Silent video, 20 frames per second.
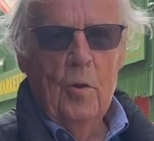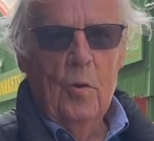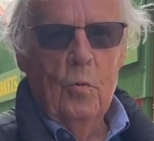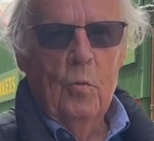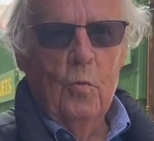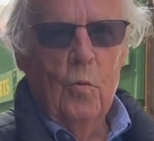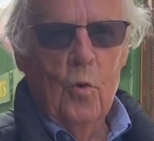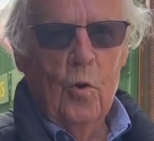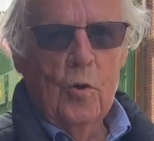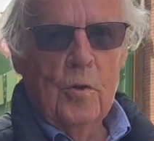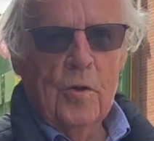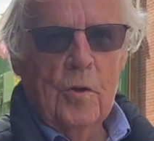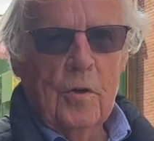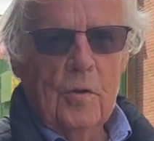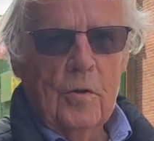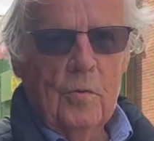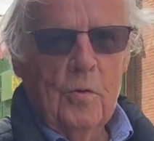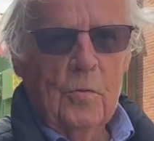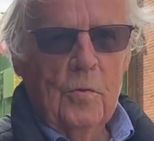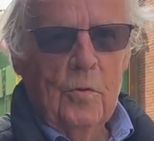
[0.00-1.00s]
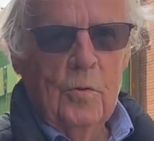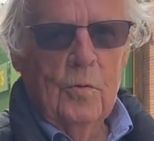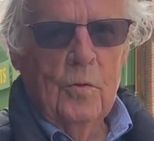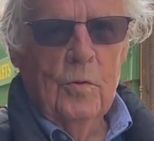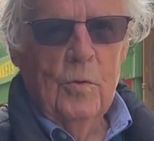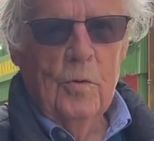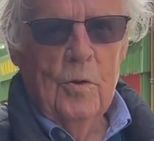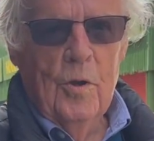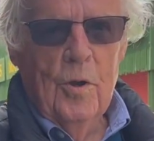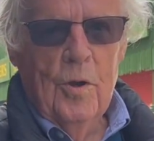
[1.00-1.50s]
war
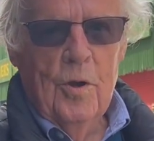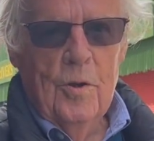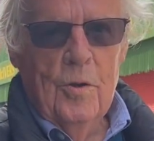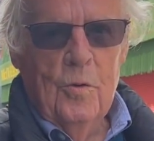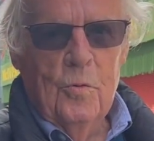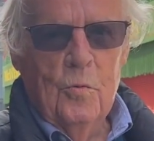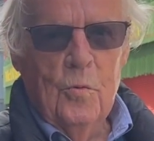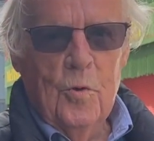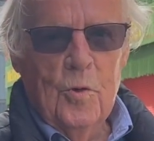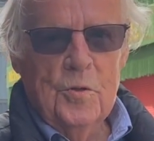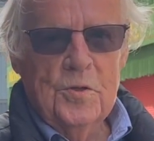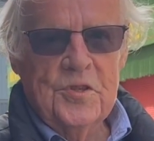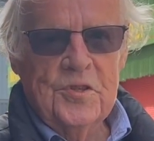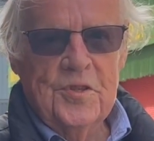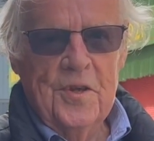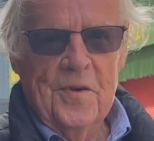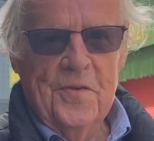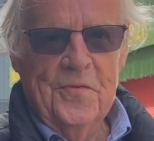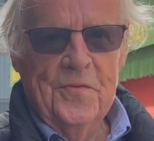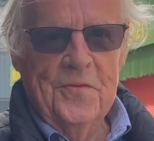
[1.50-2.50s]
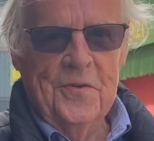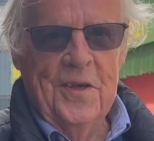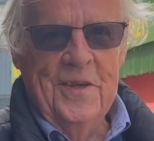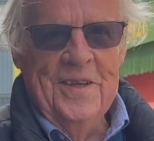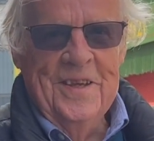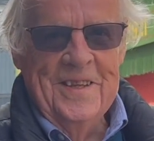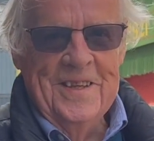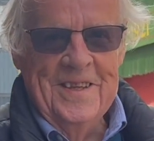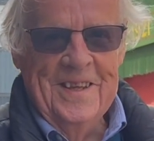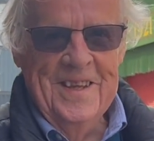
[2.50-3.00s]
stuff. You